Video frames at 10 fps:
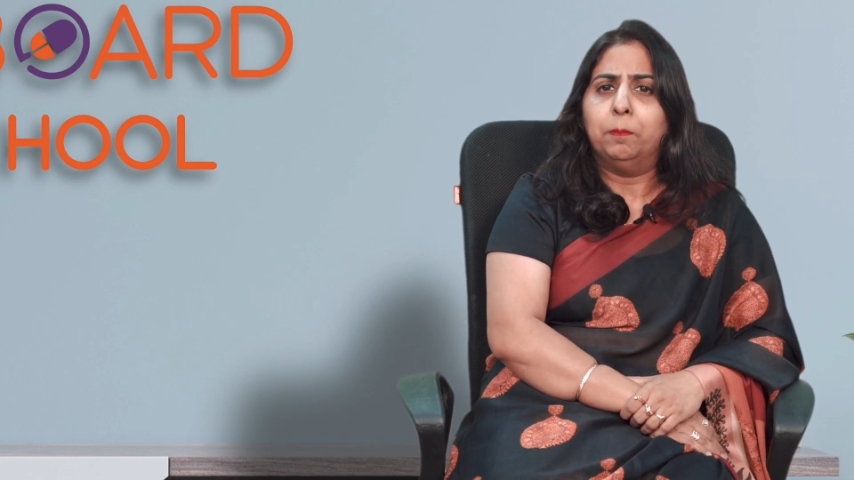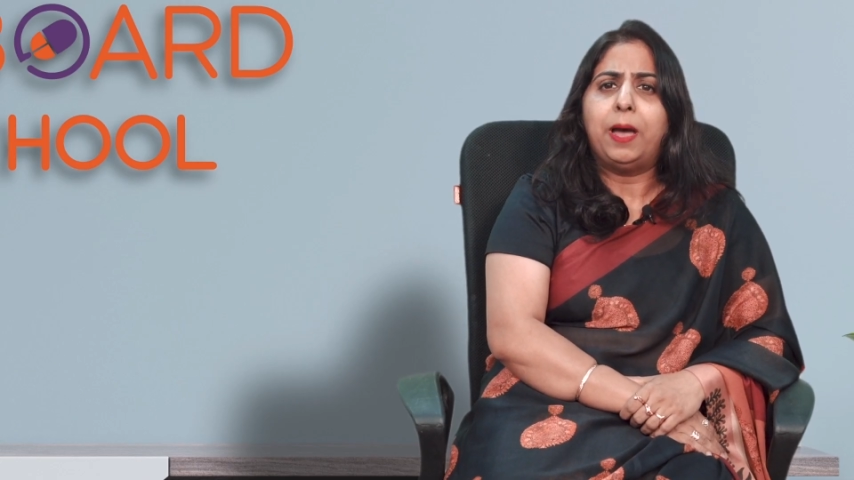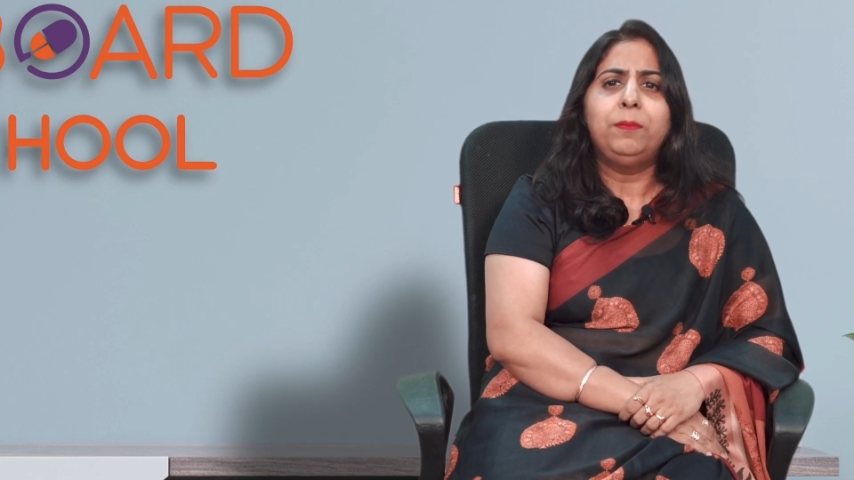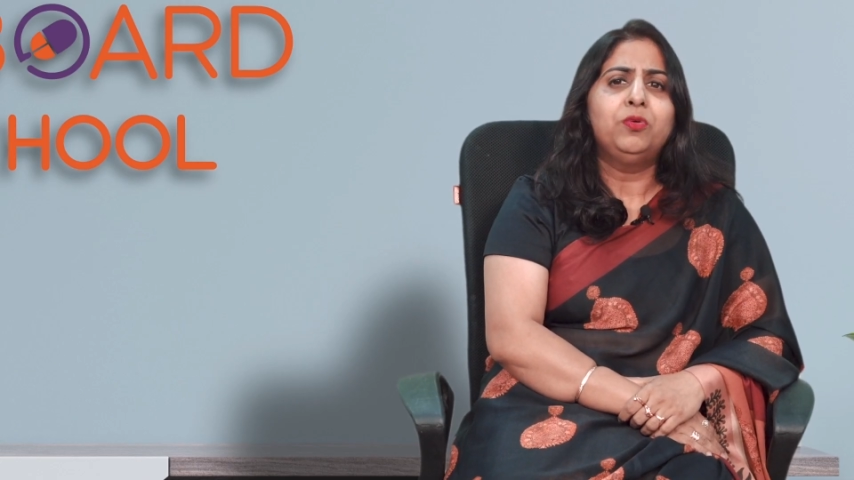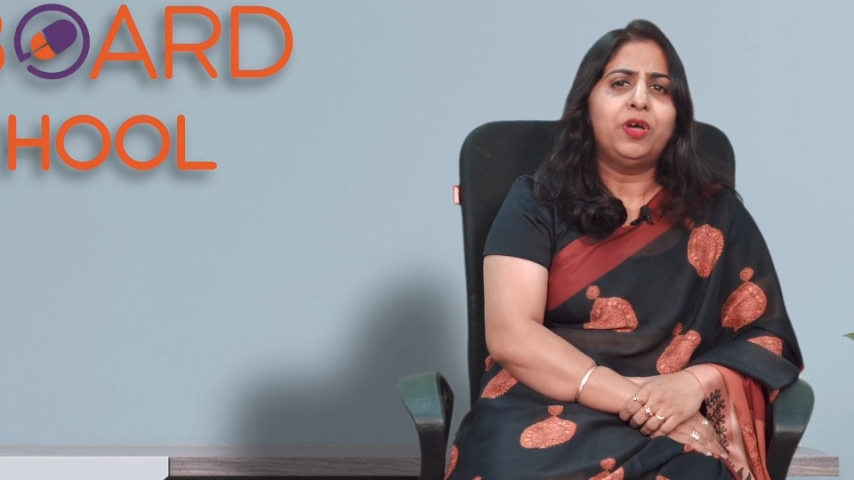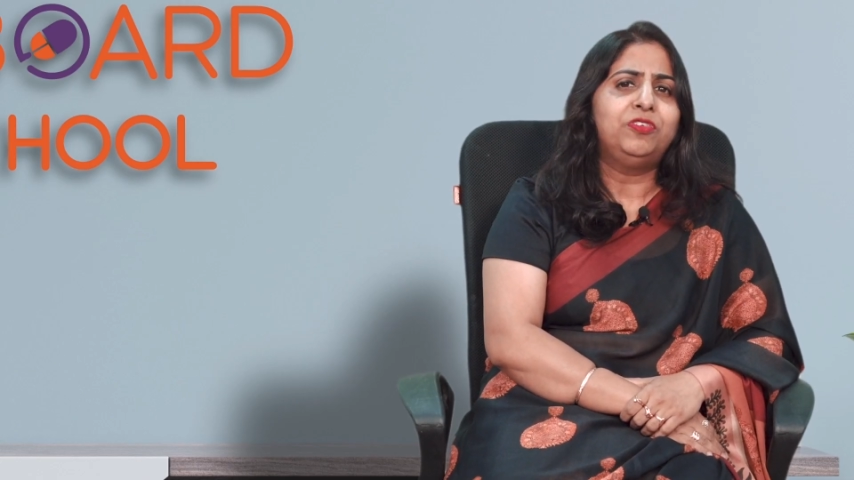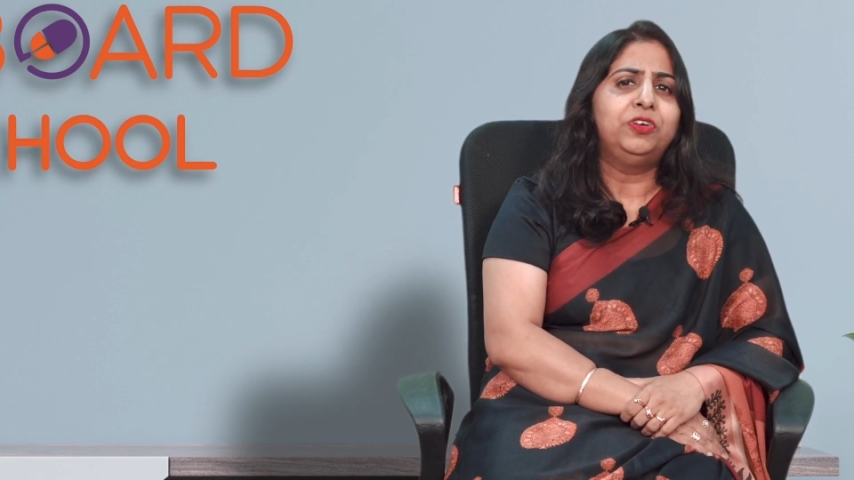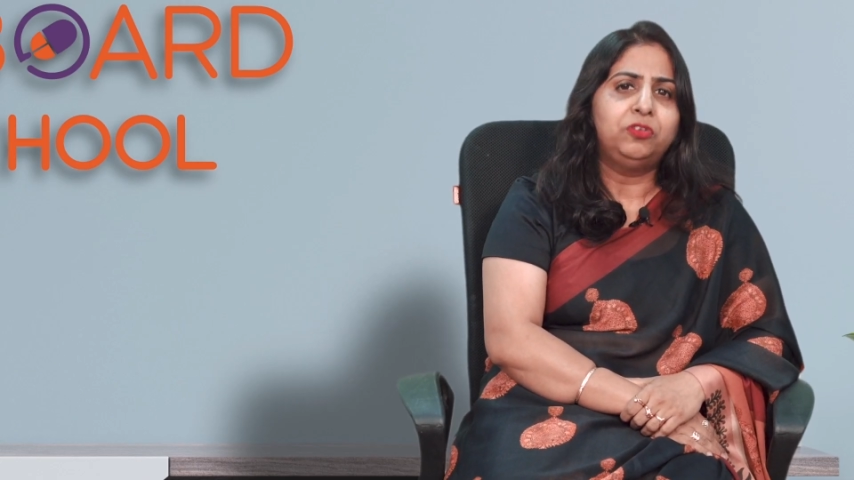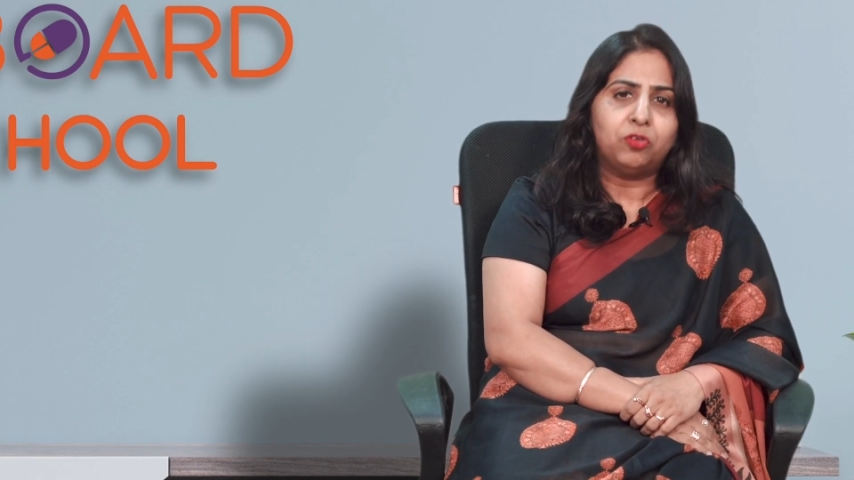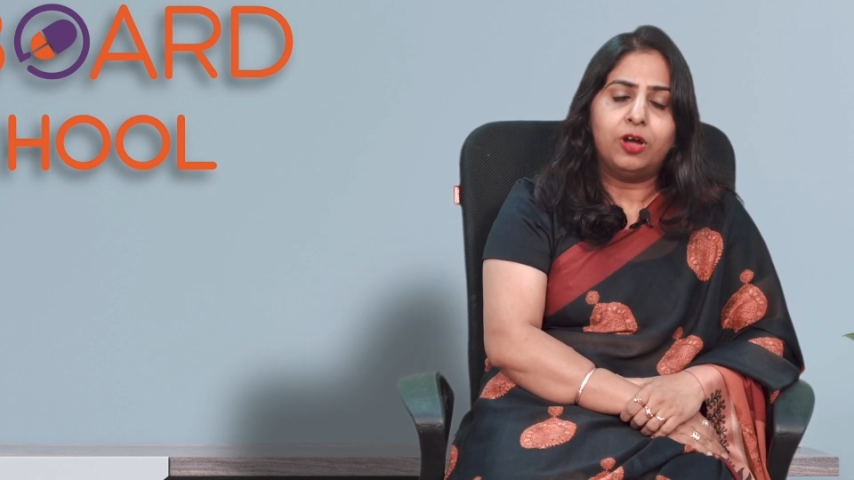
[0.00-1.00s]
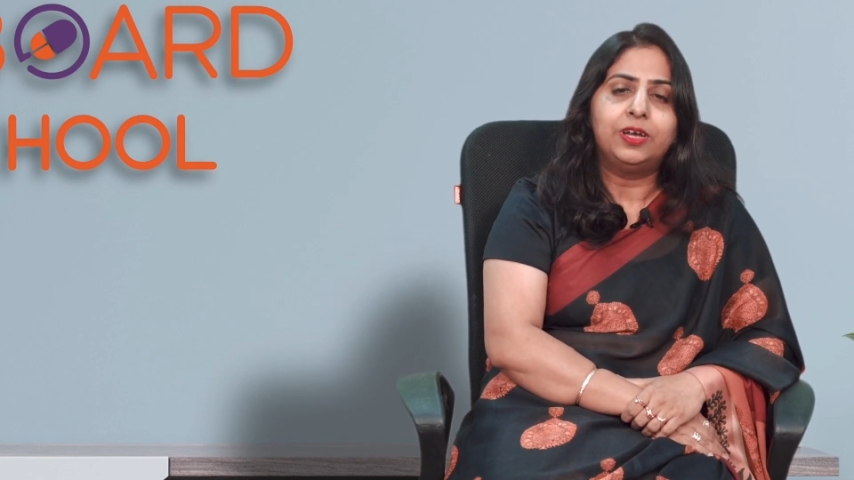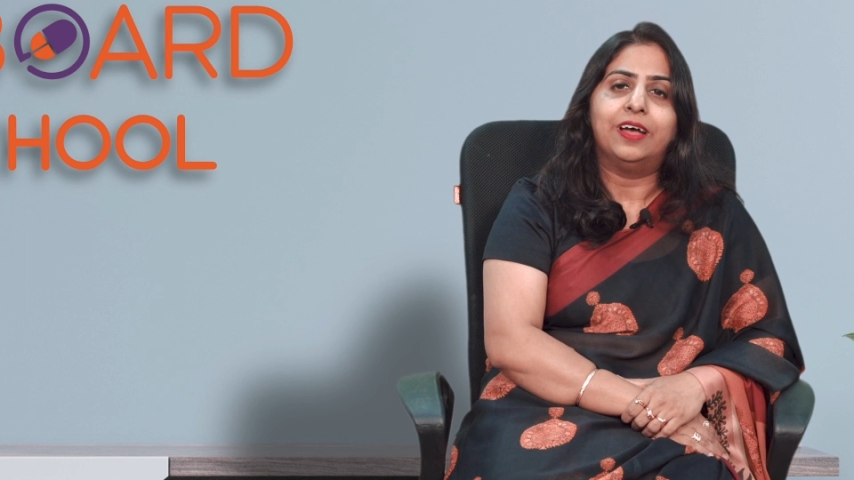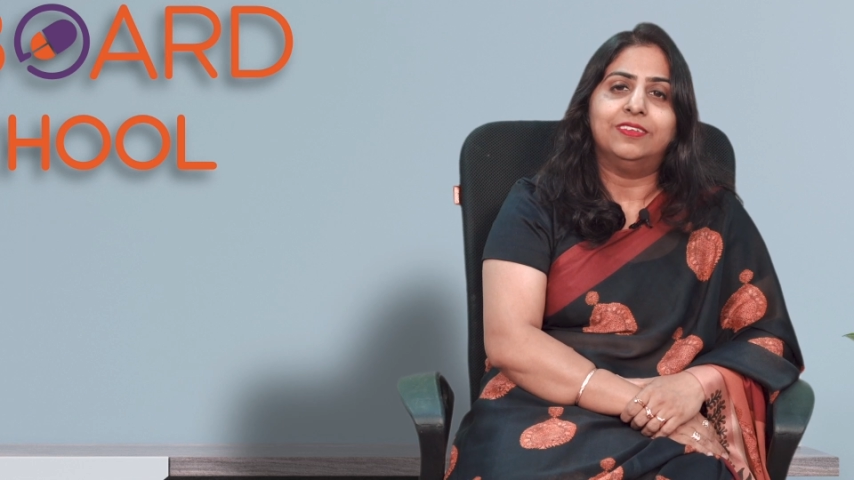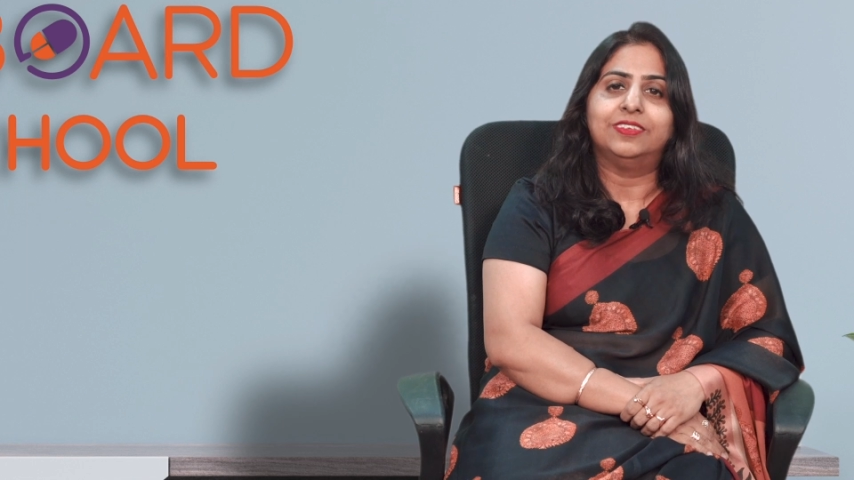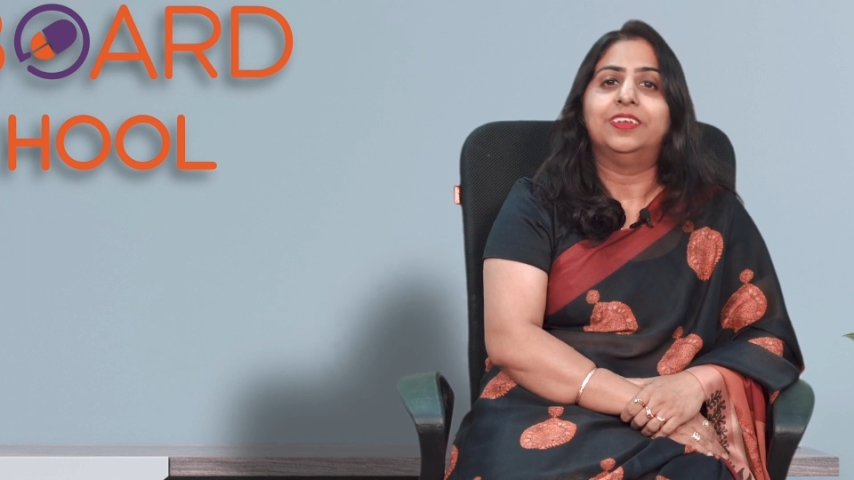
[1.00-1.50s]
ma'am, you have written wrong
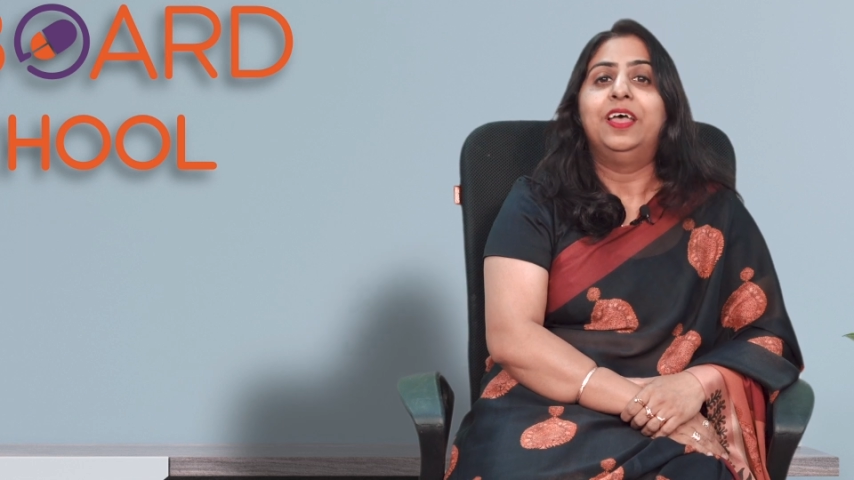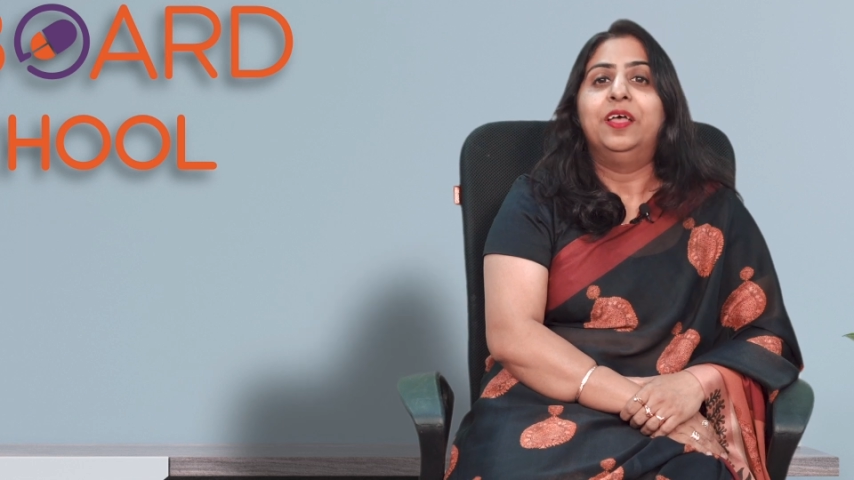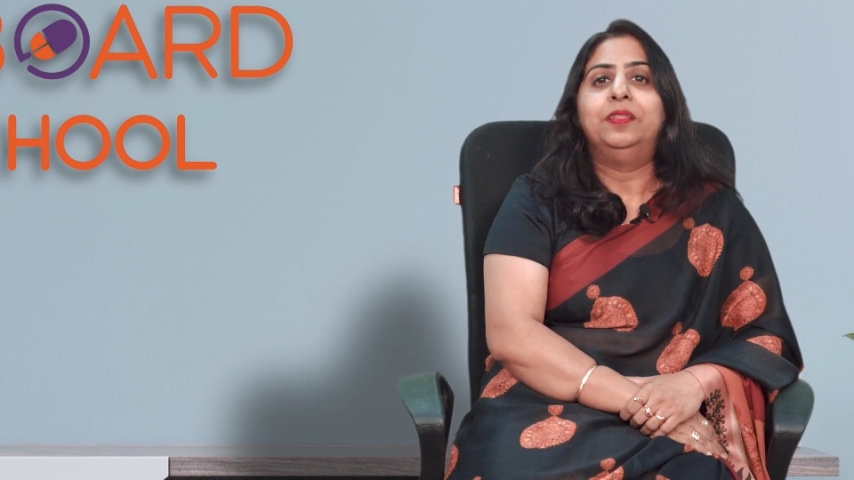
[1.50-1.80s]
answer,